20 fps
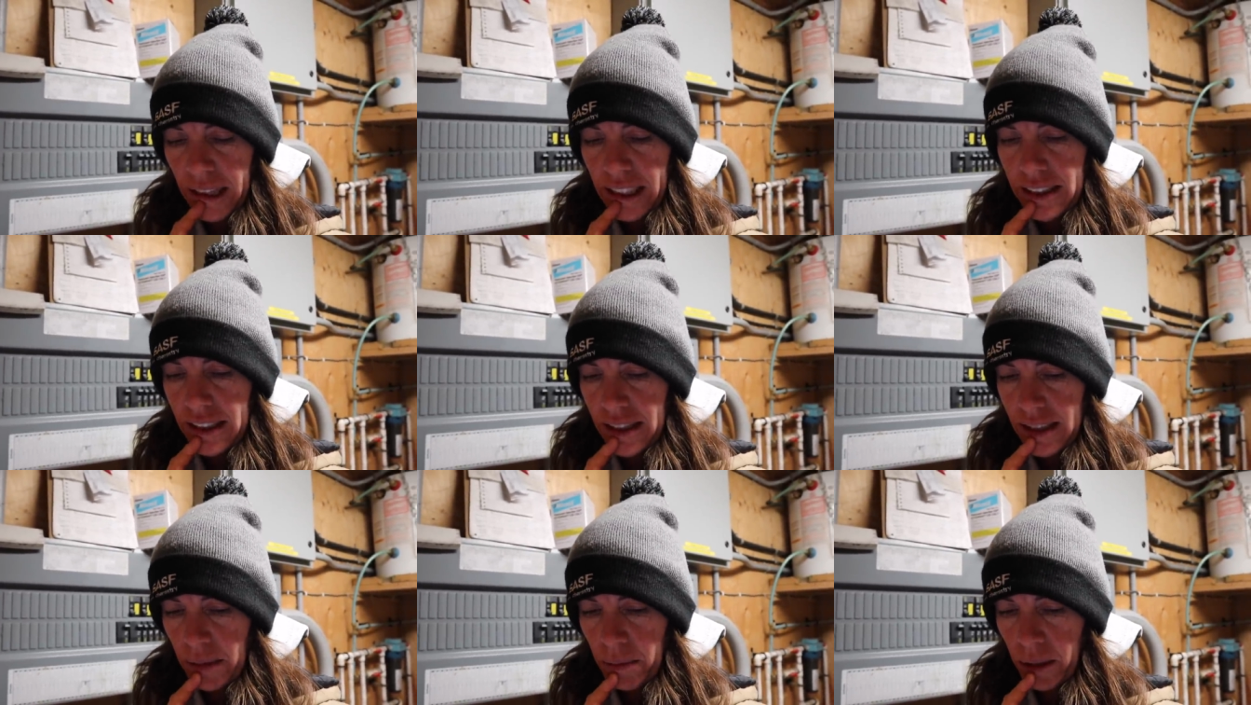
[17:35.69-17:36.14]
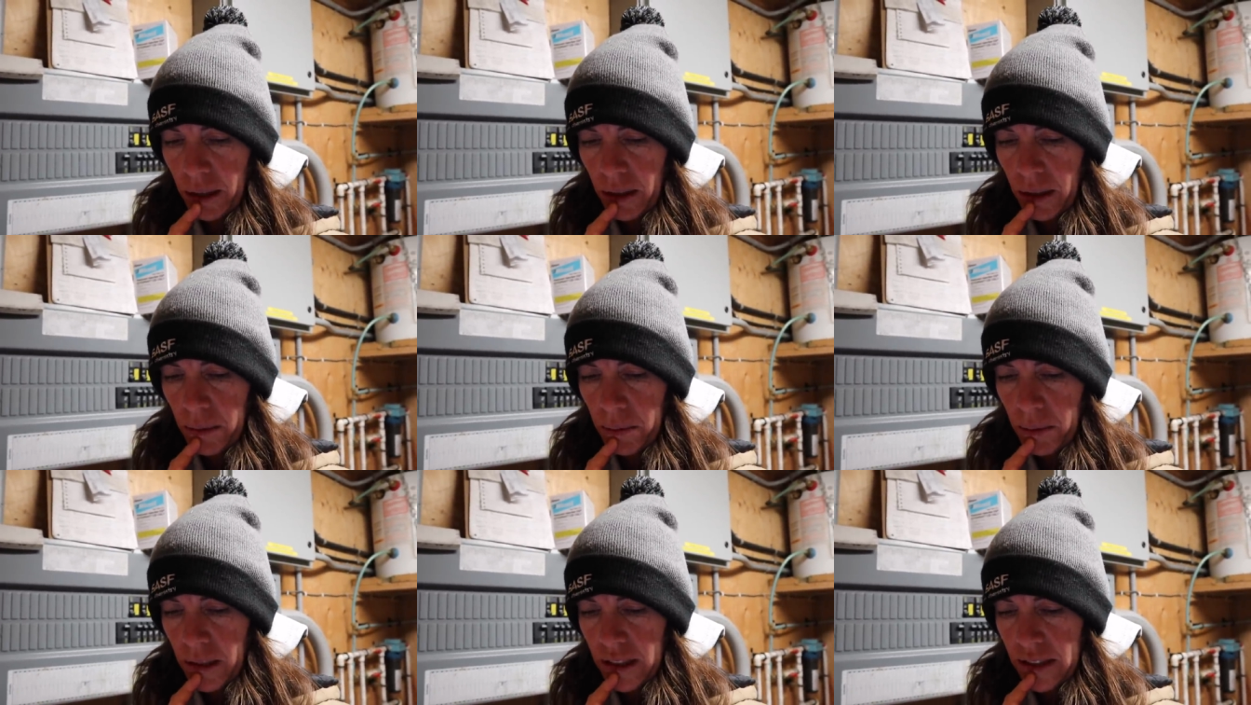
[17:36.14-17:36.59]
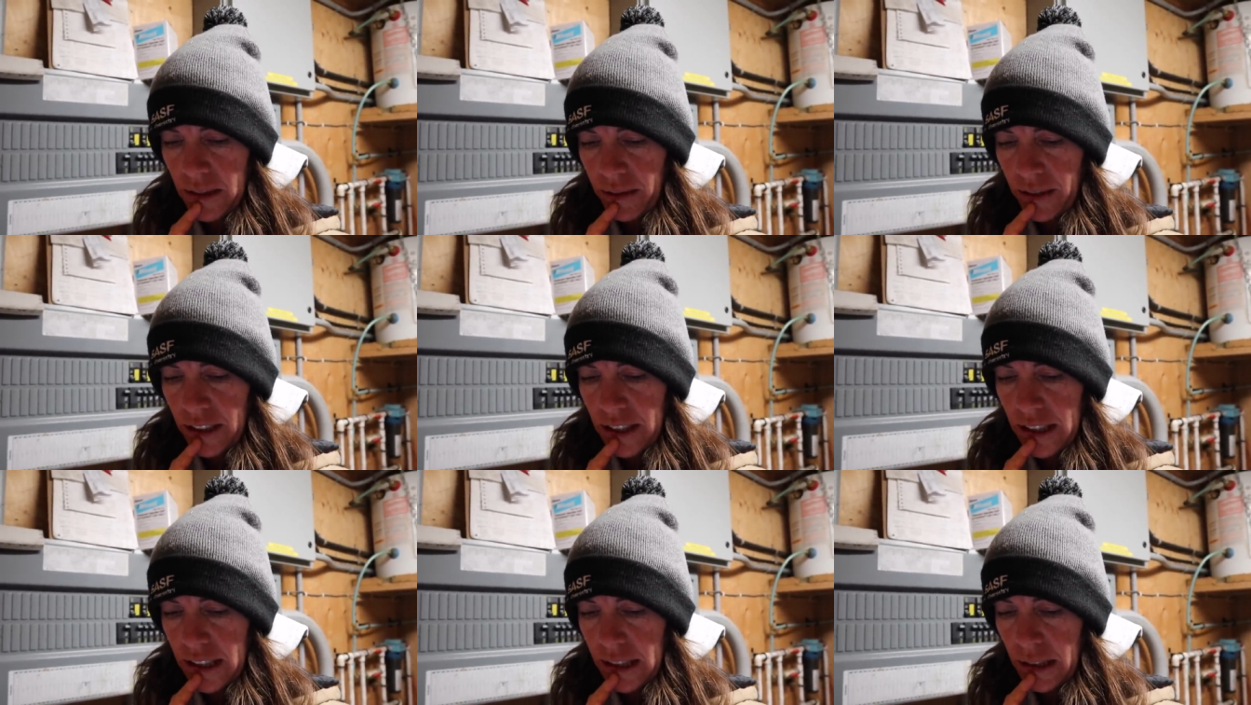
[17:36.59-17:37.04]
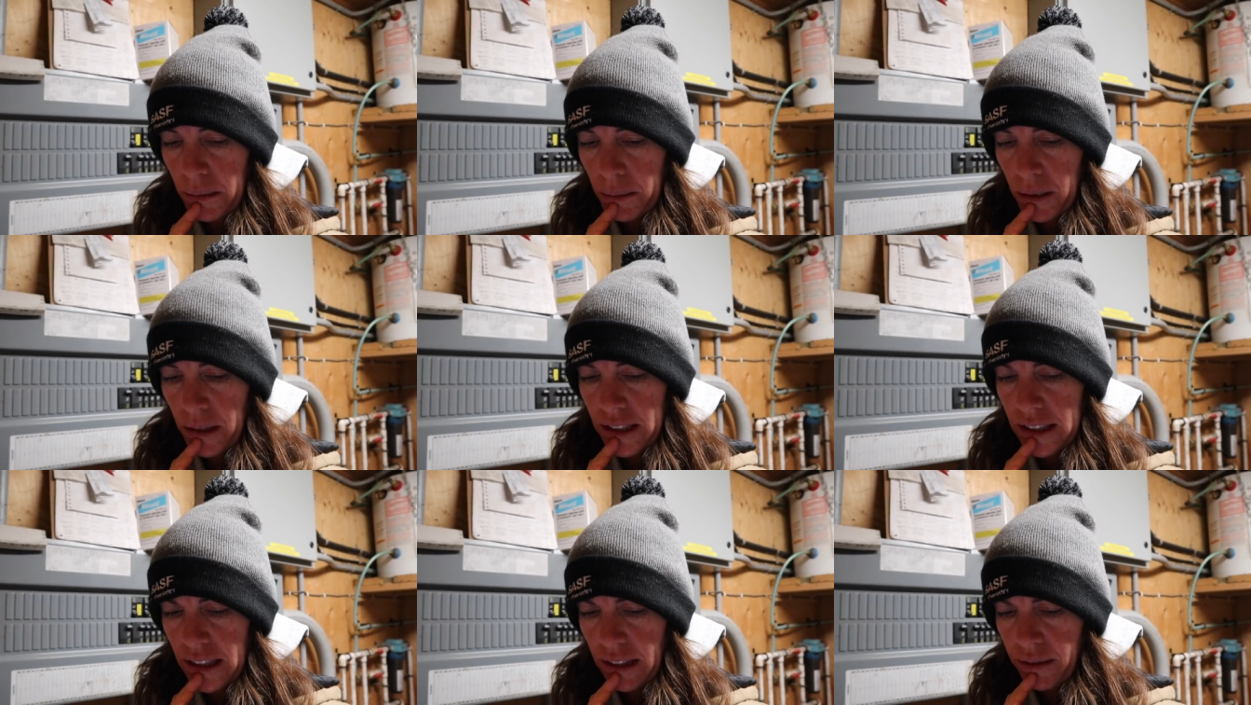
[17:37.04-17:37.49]
December group was for
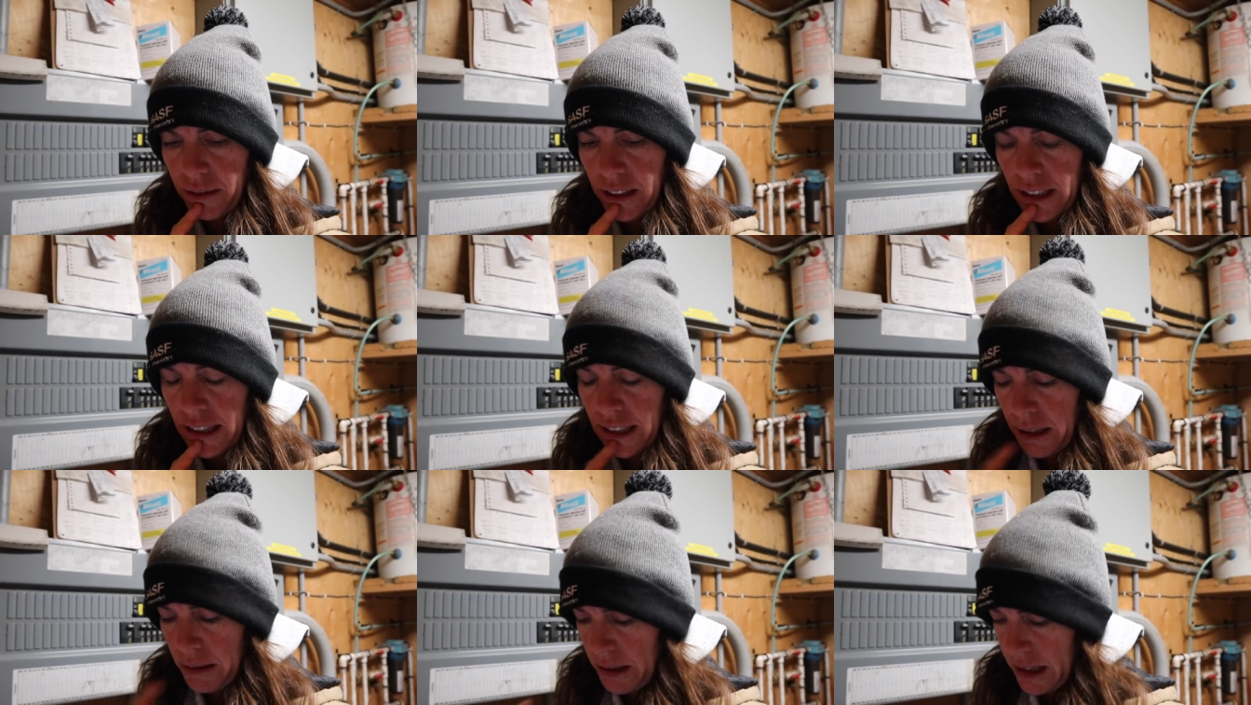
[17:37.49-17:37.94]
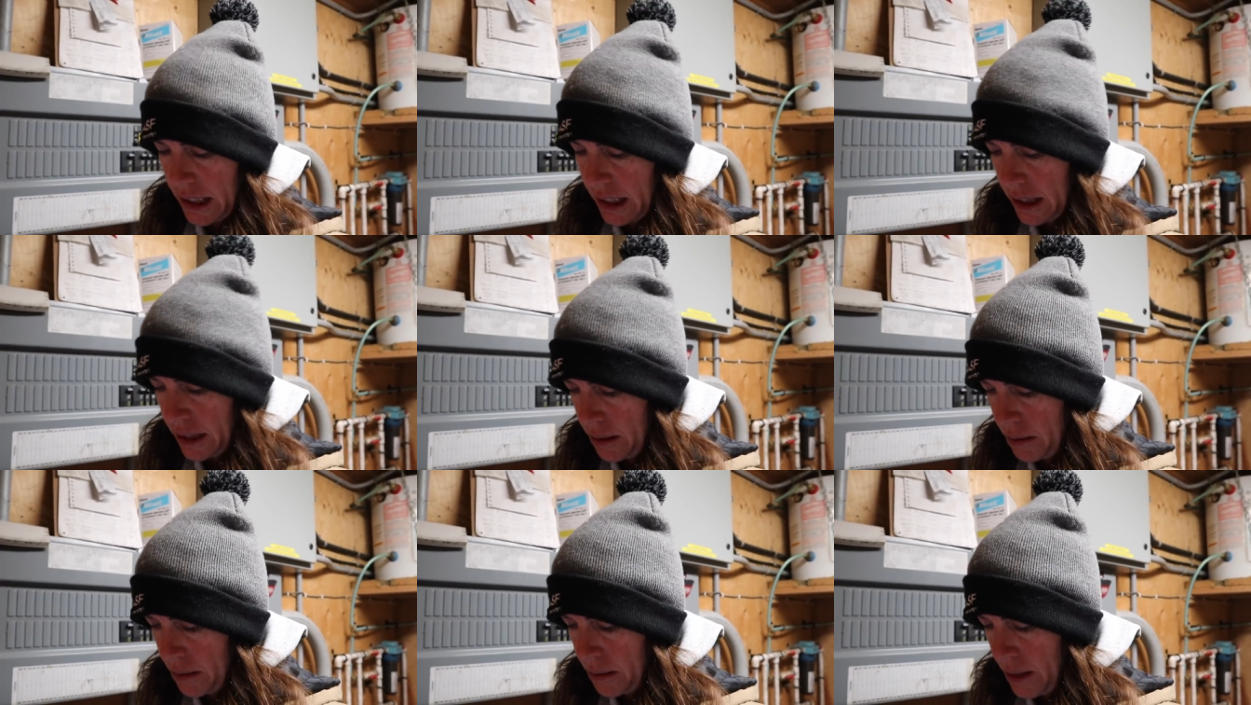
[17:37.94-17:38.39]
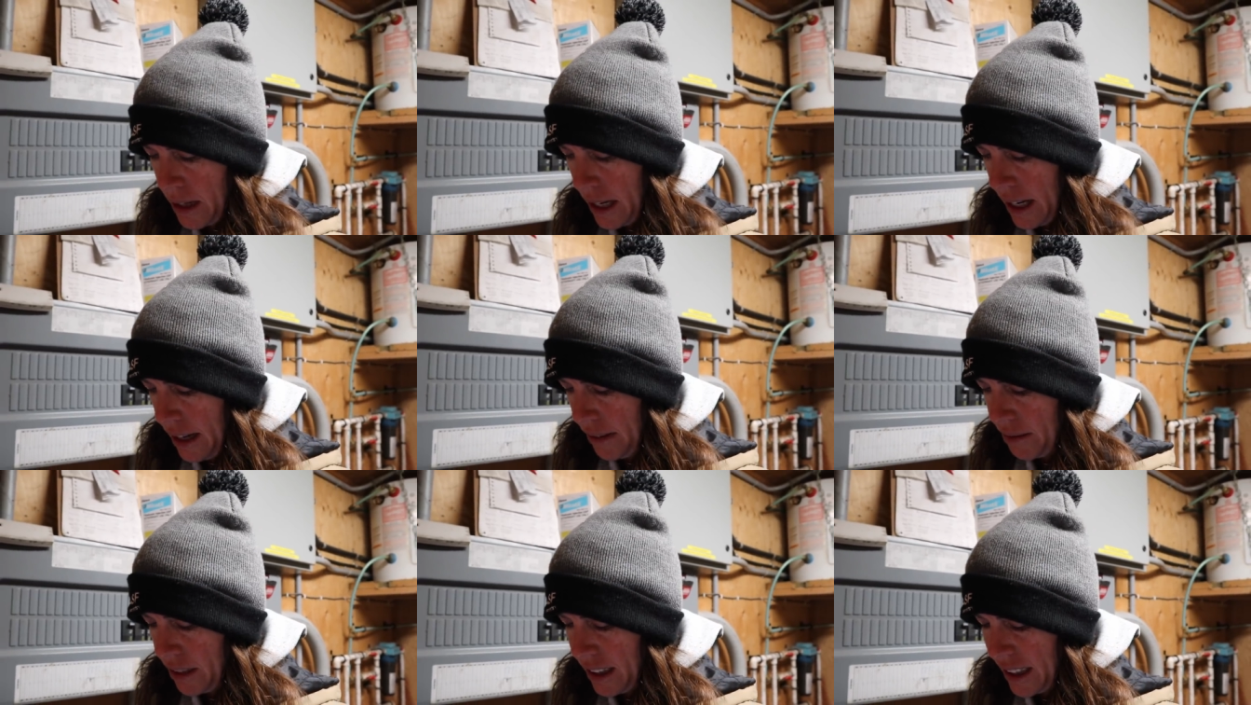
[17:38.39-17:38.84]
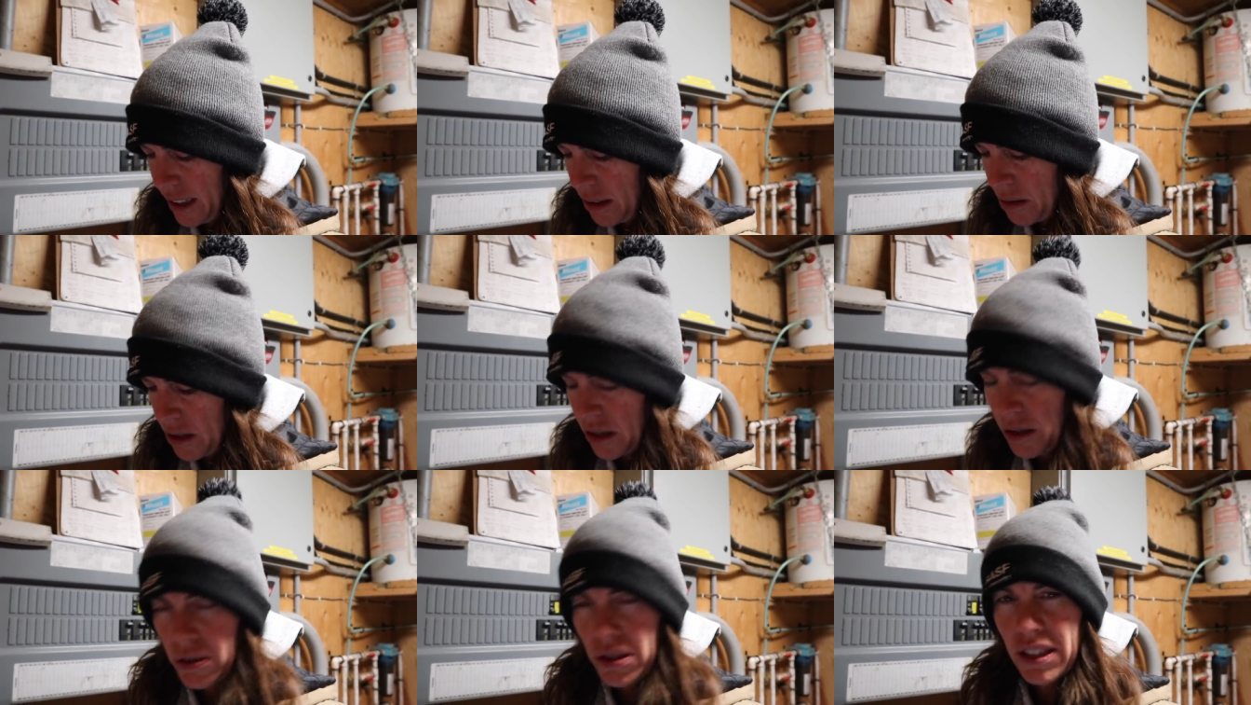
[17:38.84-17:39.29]
stillborns. I feel like it was I feel like it
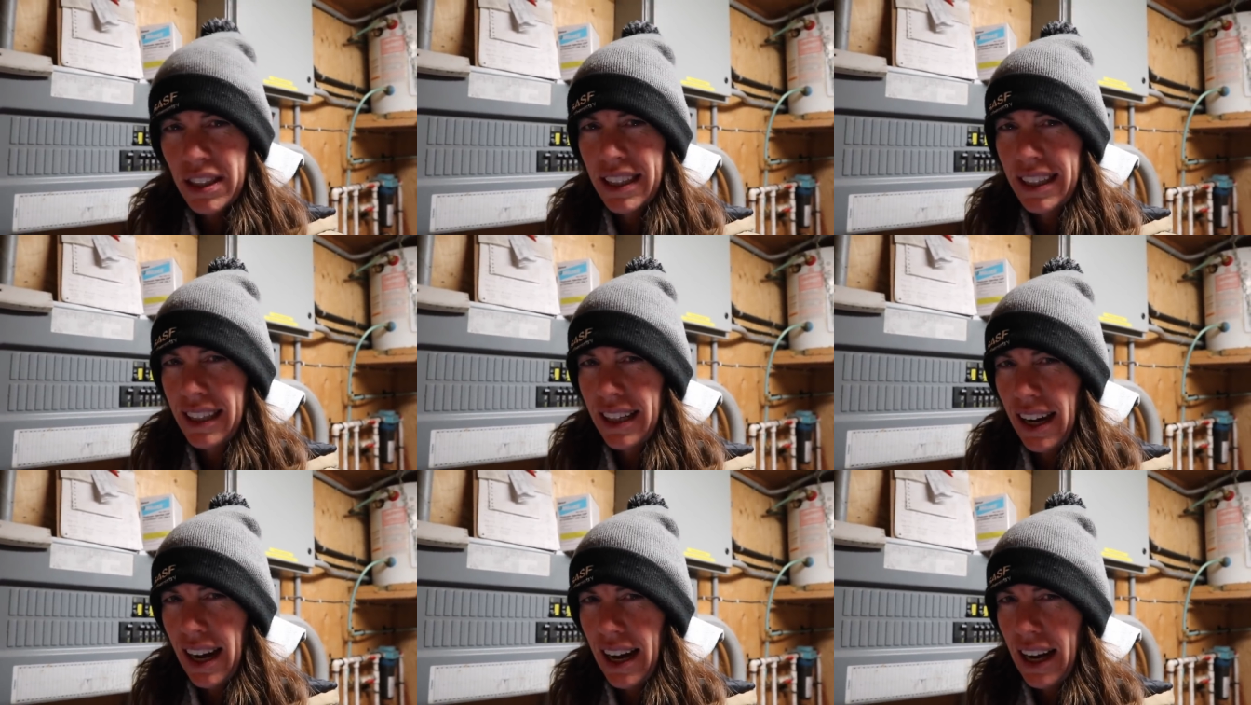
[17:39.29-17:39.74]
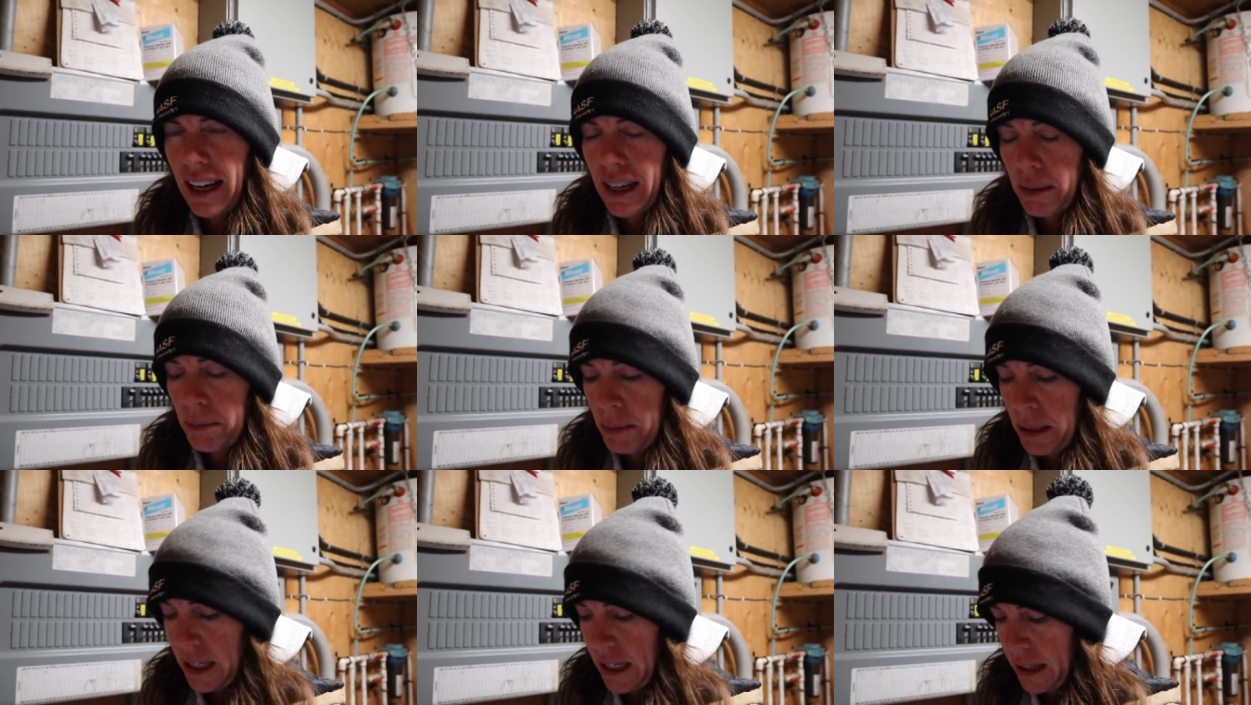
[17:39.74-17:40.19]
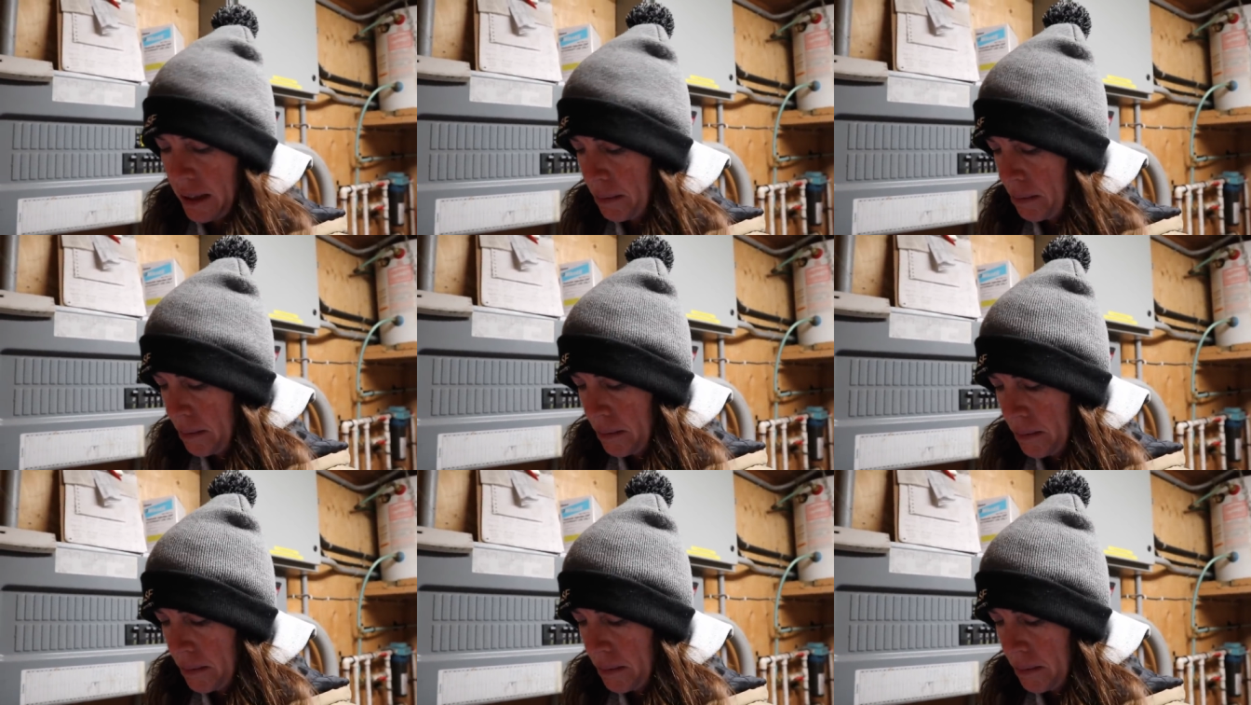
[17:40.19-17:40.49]
was closer to 9, but I